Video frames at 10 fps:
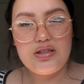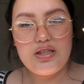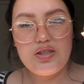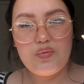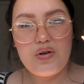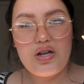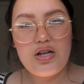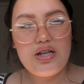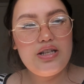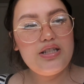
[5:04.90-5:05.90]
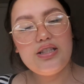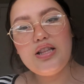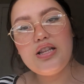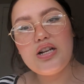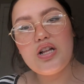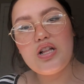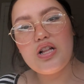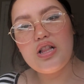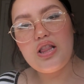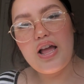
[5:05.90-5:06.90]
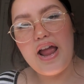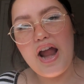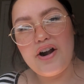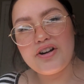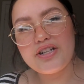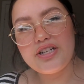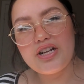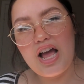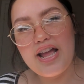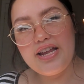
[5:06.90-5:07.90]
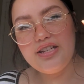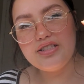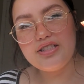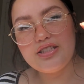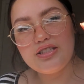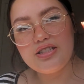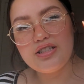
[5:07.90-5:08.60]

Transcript: this one is a little aragonite.